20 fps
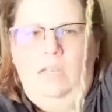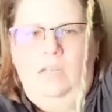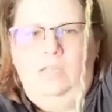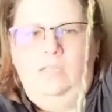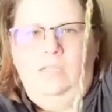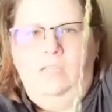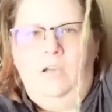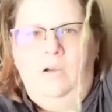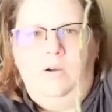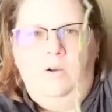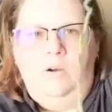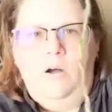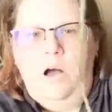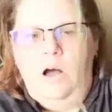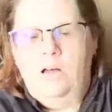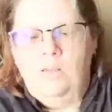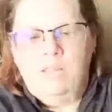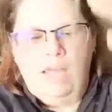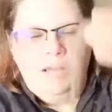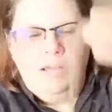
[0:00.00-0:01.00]
So all
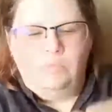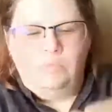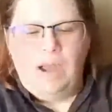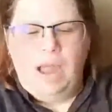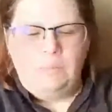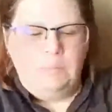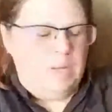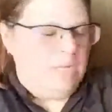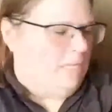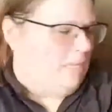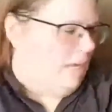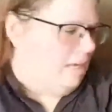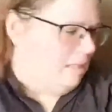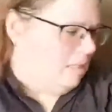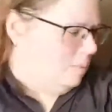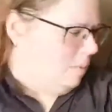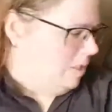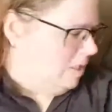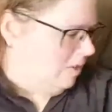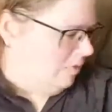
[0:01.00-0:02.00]
that wrapping that
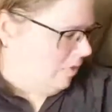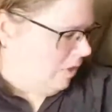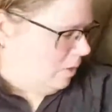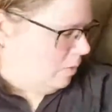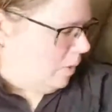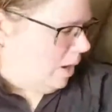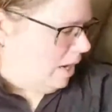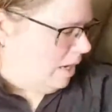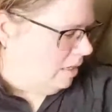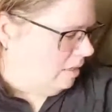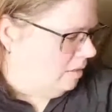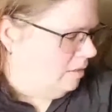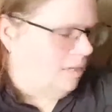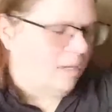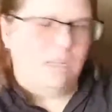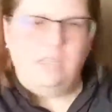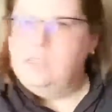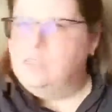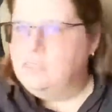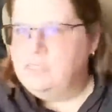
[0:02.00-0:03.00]
specific way
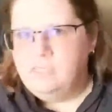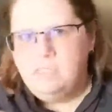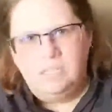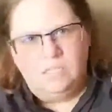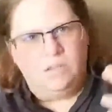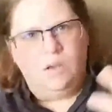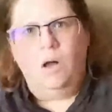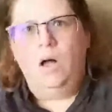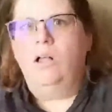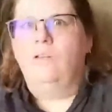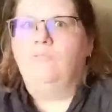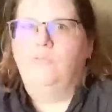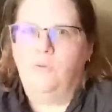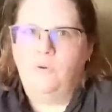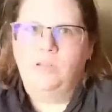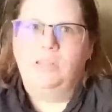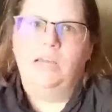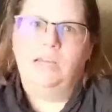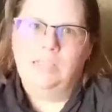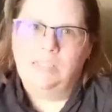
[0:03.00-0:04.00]
is all for
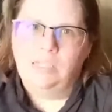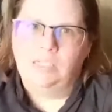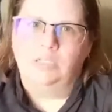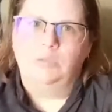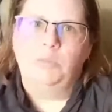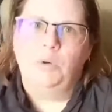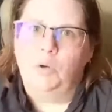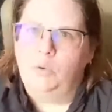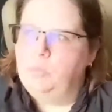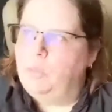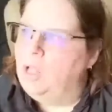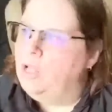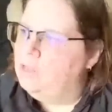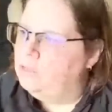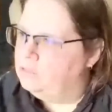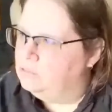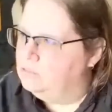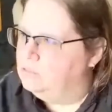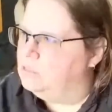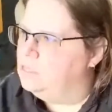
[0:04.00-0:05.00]
that center pull ball
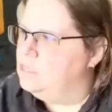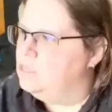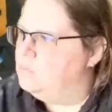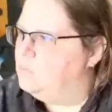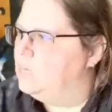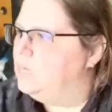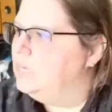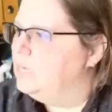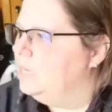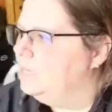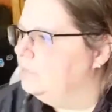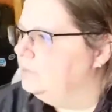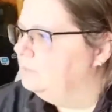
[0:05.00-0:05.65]
that you want to get.